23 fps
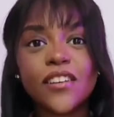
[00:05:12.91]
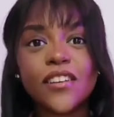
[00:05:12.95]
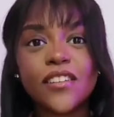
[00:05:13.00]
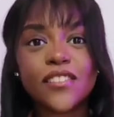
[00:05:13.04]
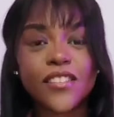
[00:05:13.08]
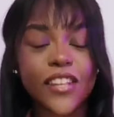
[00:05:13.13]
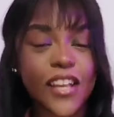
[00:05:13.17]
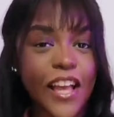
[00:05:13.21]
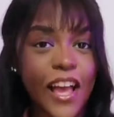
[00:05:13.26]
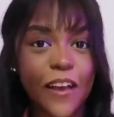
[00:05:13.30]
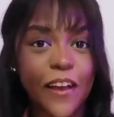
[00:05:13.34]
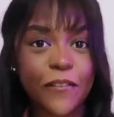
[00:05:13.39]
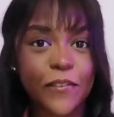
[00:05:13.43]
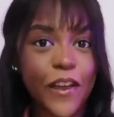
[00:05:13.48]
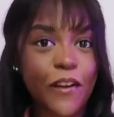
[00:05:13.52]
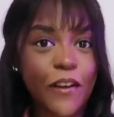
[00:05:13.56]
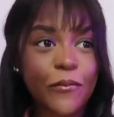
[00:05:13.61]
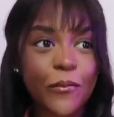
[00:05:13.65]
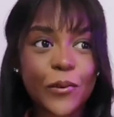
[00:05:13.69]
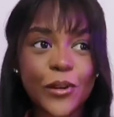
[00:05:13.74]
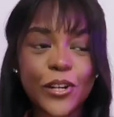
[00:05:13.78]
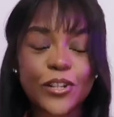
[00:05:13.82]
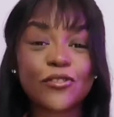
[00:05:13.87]
So yeah, if you
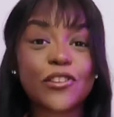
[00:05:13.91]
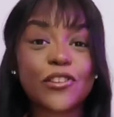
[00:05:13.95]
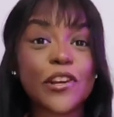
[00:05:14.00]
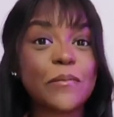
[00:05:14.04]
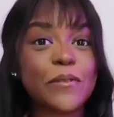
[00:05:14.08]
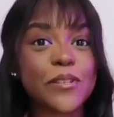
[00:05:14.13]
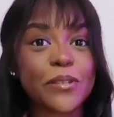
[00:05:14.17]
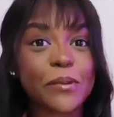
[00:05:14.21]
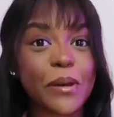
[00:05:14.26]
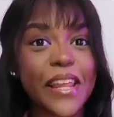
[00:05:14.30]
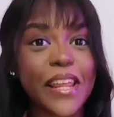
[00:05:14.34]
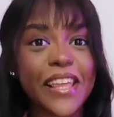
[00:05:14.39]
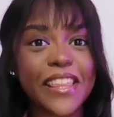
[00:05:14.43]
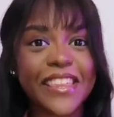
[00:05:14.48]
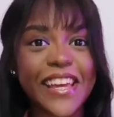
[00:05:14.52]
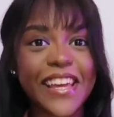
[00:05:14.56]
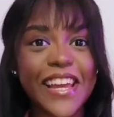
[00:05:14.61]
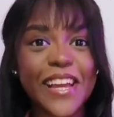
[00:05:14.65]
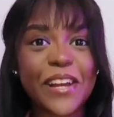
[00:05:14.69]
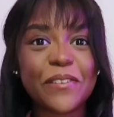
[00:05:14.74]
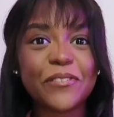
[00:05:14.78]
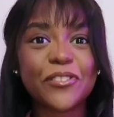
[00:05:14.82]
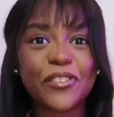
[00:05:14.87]
ever want to treat me to
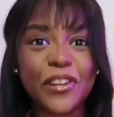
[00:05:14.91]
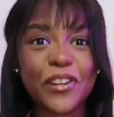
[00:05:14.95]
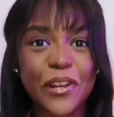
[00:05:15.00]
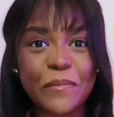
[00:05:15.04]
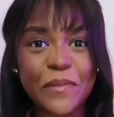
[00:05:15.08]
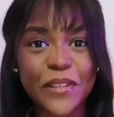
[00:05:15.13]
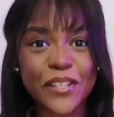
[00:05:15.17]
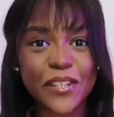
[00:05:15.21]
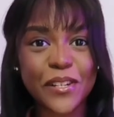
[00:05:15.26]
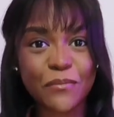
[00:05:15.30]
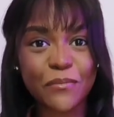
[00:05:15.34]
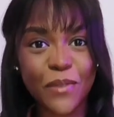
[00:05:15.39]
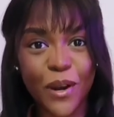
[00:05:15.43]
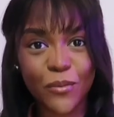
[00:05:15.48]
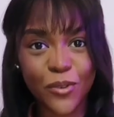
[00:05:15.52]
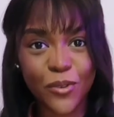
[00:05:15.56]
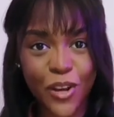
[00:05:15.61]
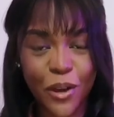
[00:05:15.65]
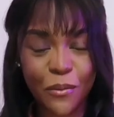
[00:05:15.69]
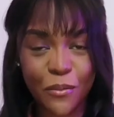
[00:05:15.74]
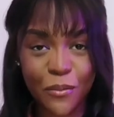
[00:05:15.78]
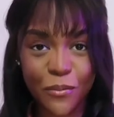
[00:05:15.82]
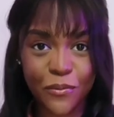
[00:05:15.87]
anything, treat me to the
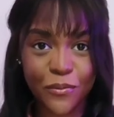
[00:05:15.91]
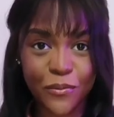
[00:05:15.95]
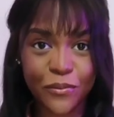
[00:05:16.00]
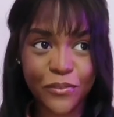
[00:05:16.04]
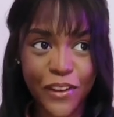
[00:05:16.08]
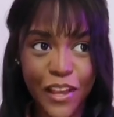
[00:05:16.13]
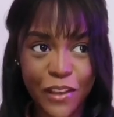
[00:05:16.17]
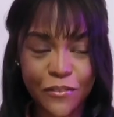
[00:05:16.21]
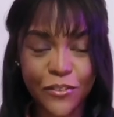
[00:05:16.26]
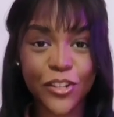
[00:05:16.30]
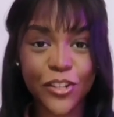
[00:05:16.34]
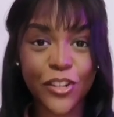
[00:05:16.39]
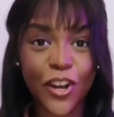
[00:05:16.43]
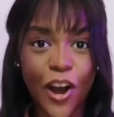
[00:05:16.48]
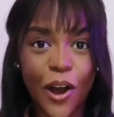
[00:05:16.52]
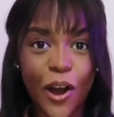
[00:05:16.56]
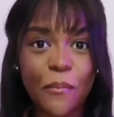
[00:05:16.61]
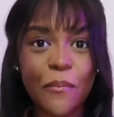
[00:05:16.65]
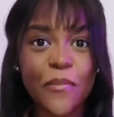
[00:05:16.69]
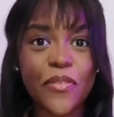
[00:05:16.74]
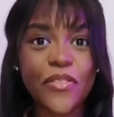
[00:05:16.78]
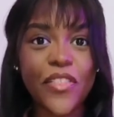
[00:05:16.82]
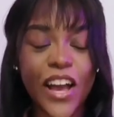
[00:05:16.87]
bubblegum flavored
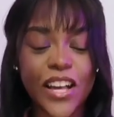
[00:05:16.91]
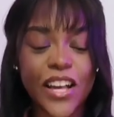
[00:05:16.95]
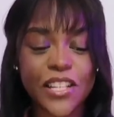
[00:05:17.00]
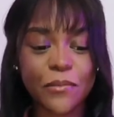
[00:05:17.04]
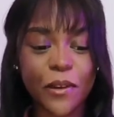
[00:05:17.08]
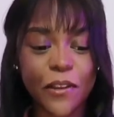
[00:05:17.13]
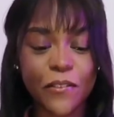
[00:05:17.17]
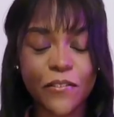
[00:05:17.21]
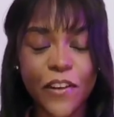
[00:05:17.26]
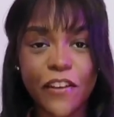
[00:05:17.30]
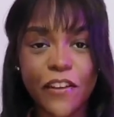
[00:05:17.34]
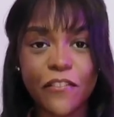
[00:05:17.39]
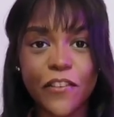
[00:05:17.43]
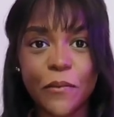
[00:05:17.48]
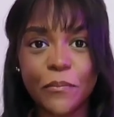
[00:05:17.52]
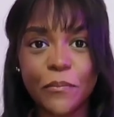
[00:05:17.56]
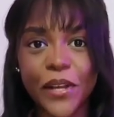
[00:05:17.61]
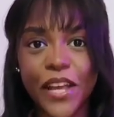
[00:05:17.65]
gum. That is my favorite.